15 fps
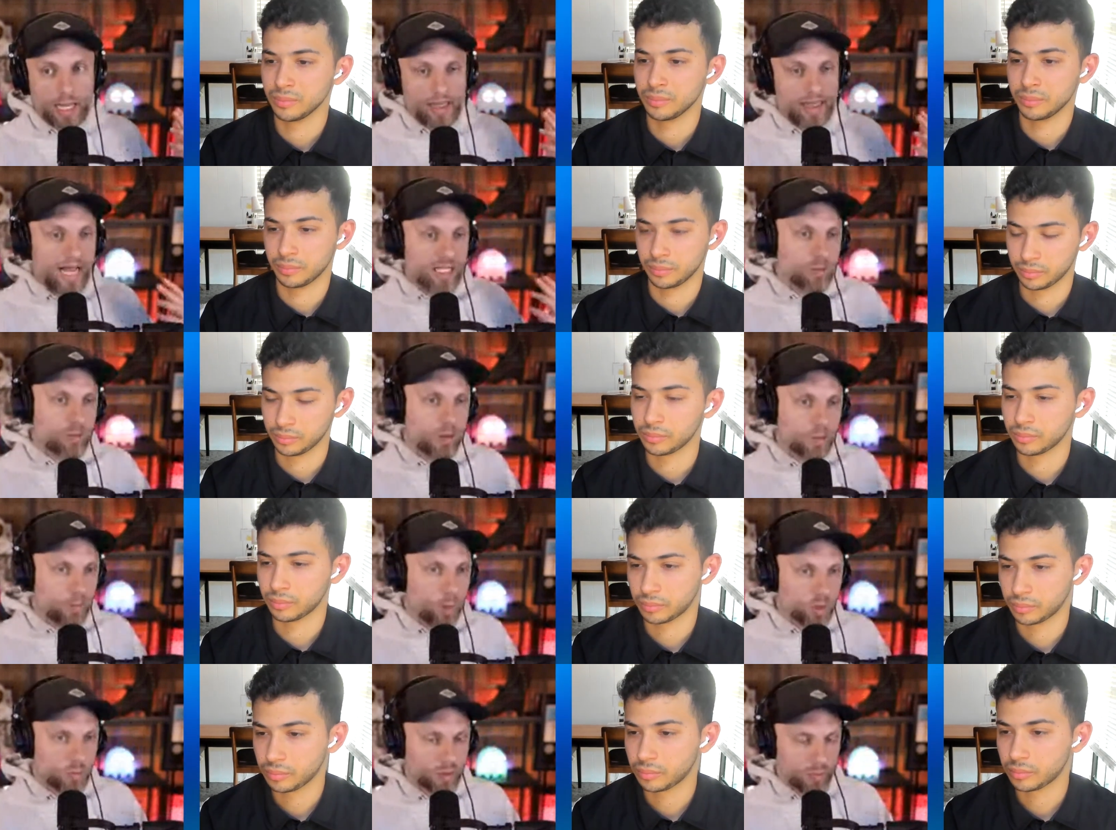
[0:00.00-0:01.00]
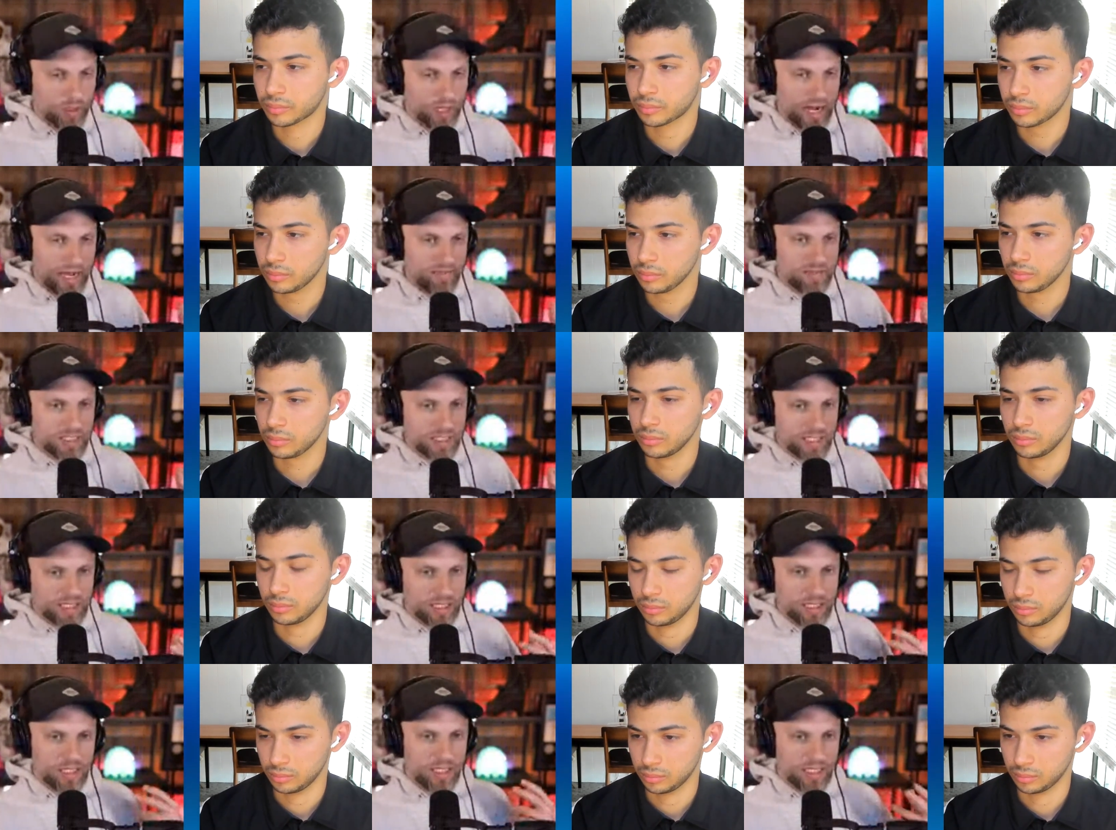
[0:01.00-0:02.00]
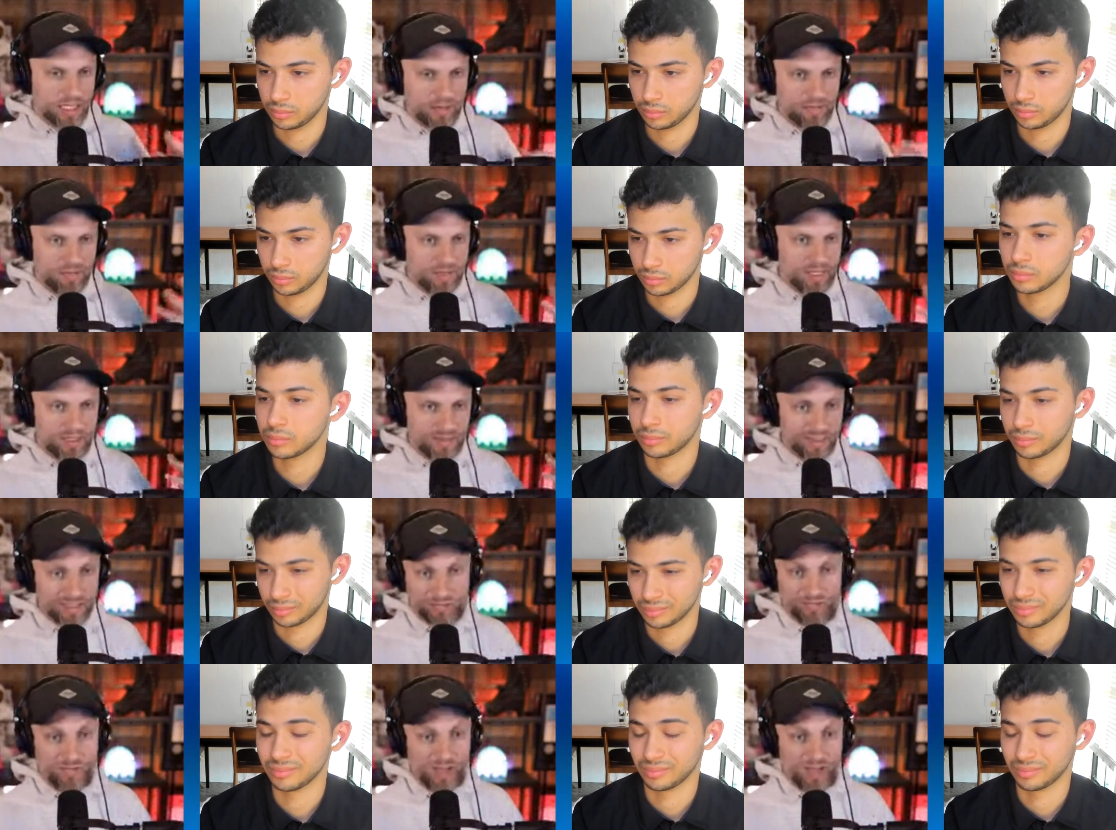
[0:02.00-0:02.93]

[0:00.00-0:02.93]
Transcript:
Speaker 1: That, that's where most people that I've seen that, they it